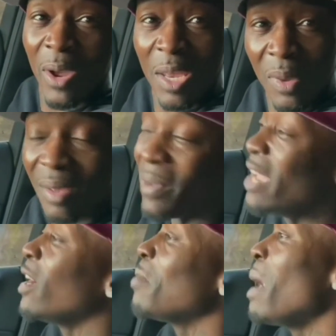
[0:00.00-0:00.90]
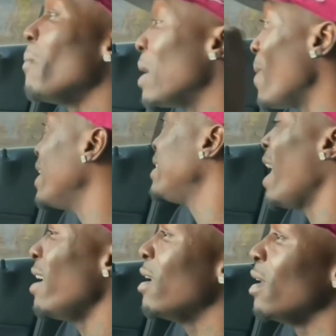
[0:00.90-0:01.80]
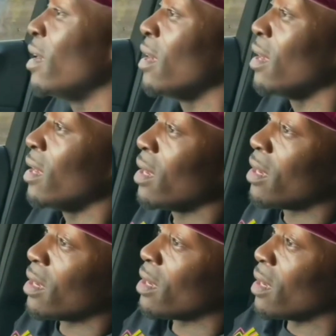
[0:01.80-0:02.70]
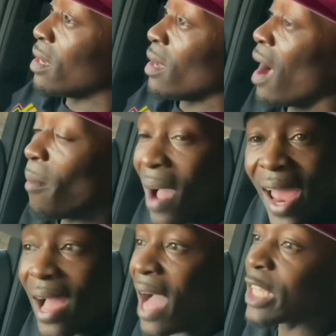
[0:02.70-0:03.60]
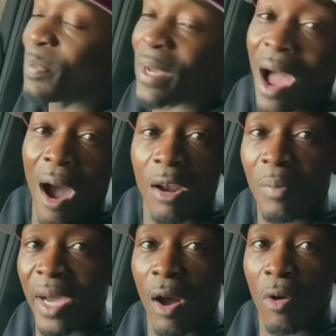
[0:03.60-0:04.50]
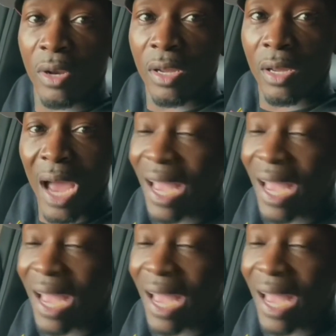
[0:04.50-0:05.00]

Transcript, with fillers: What he man? He gonna get my money back so today? So you got an extra money though, so you better. I'm, I, I spent all the money on it.